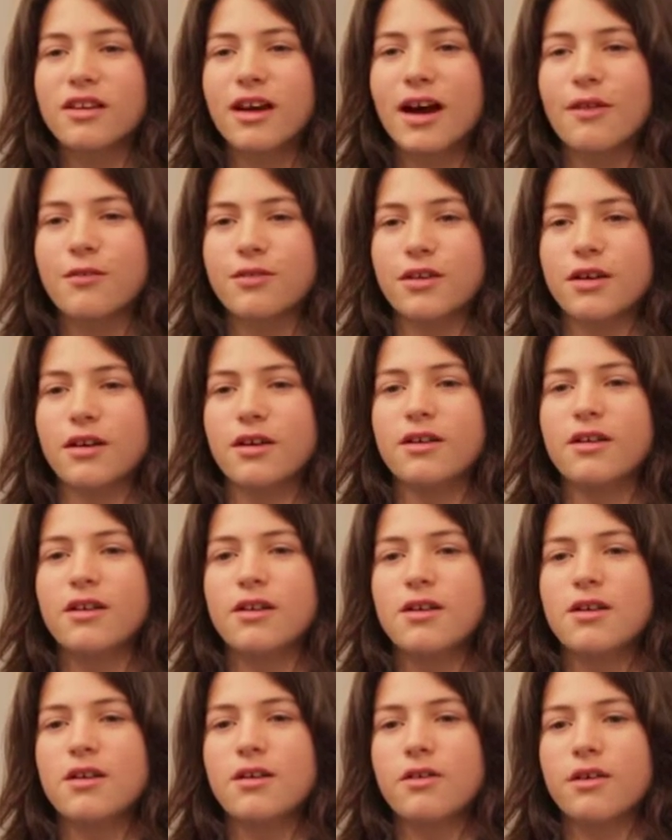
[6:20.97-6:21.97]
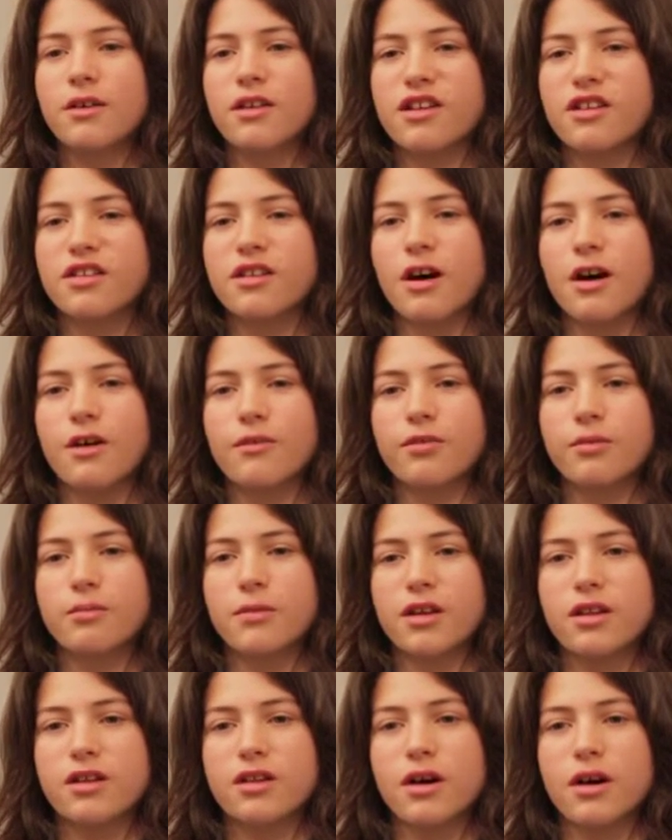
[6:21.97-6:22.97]
You have to start from
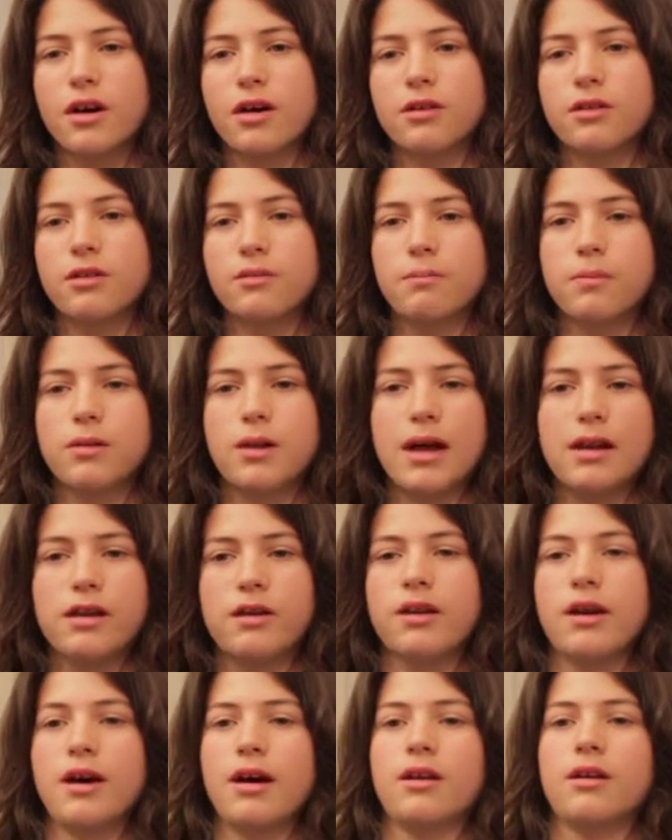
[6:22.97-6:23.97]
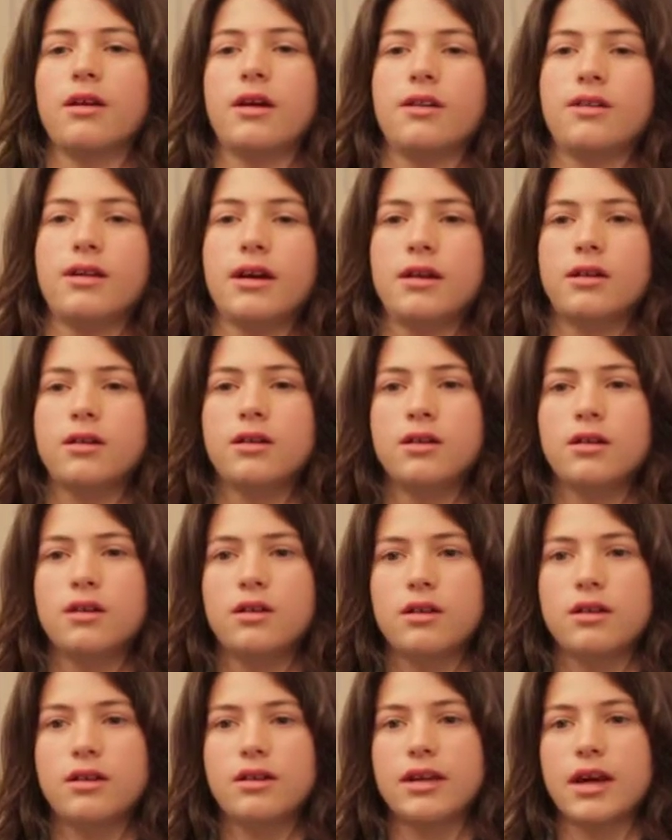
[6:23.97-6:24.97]
the start, plan it out, and then
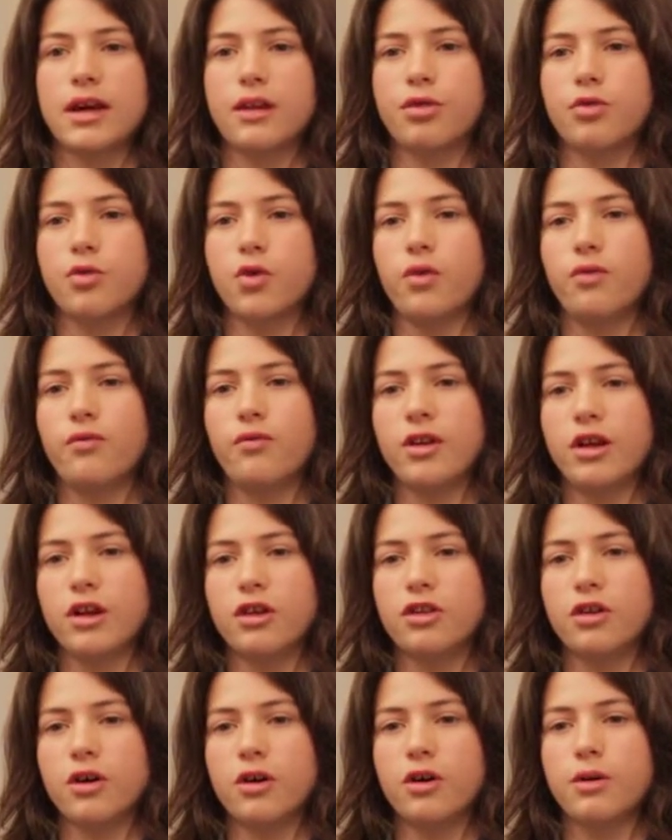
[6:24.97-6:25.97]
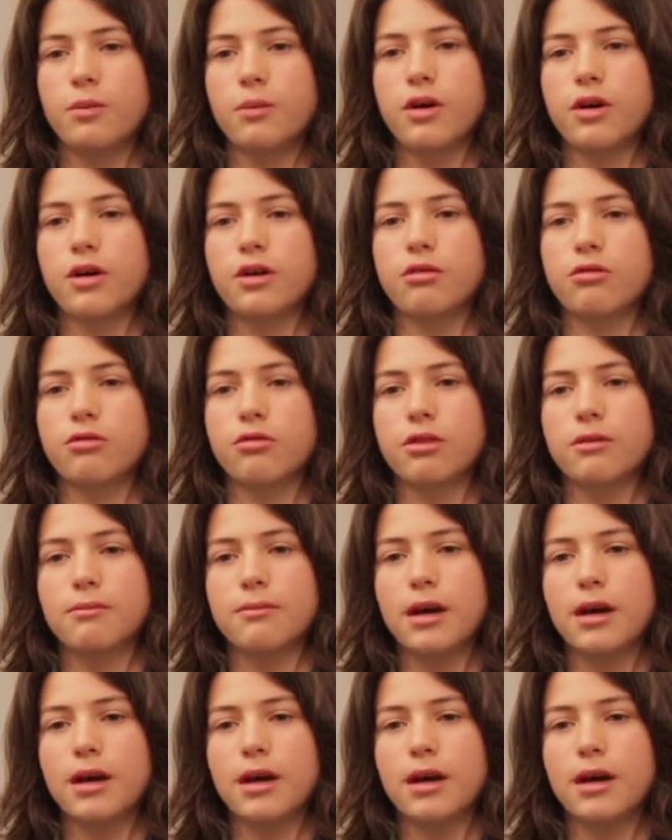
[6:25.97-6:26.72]
get through and finish the homework through the